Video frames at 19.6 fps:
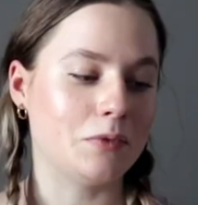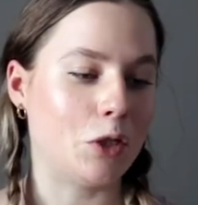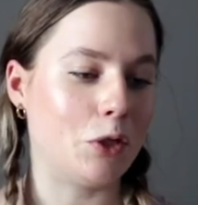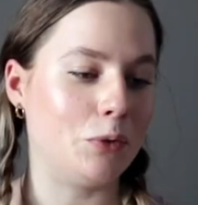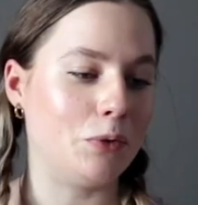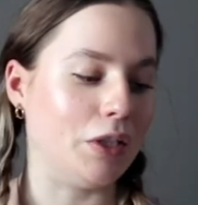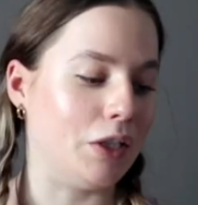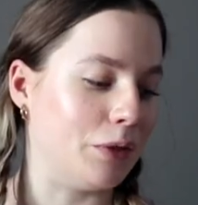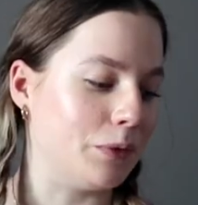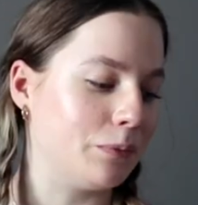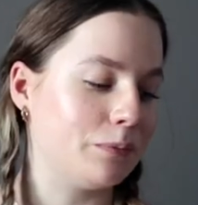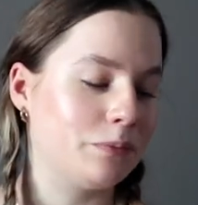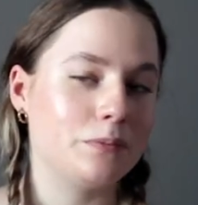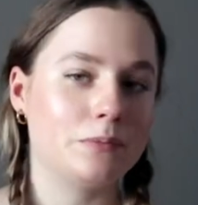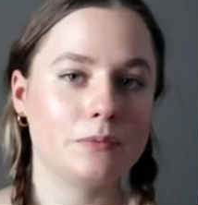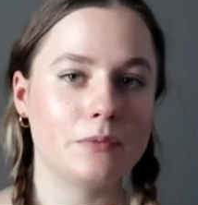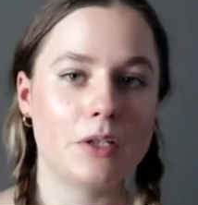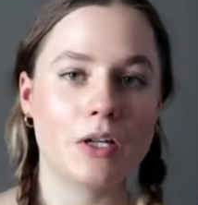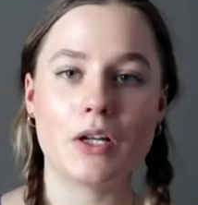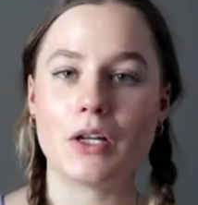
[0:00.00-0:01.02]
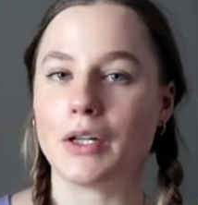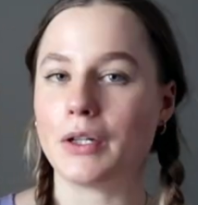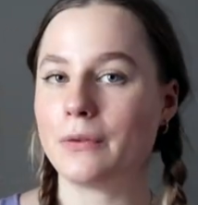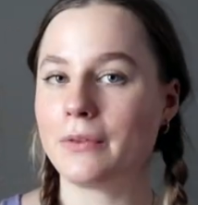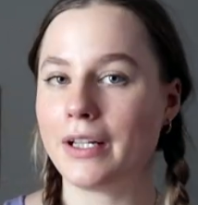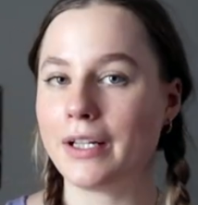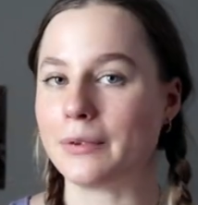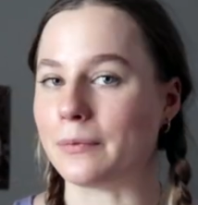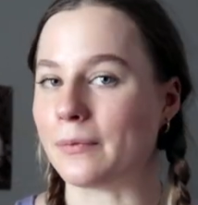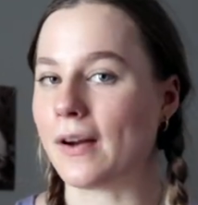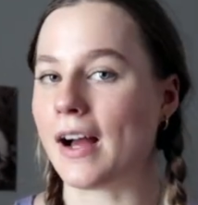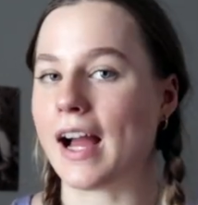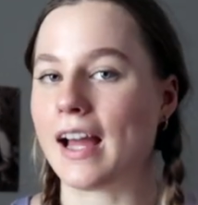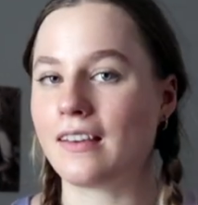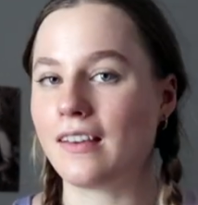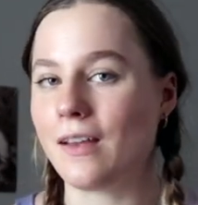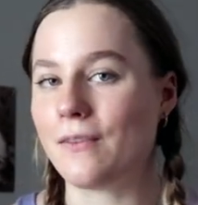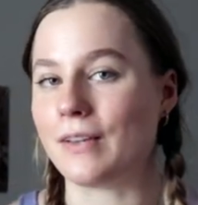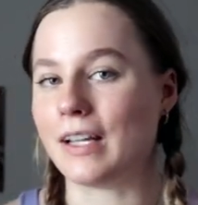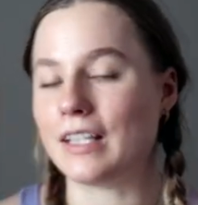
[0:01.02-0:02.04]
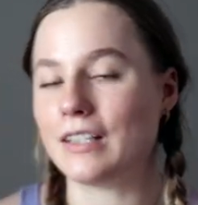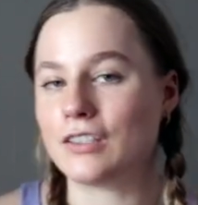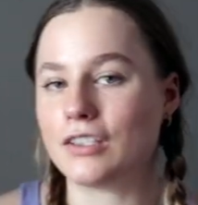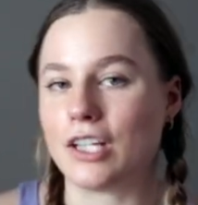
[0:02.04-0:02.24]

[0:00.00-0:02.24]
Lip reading: who knew? Who knew? I love it.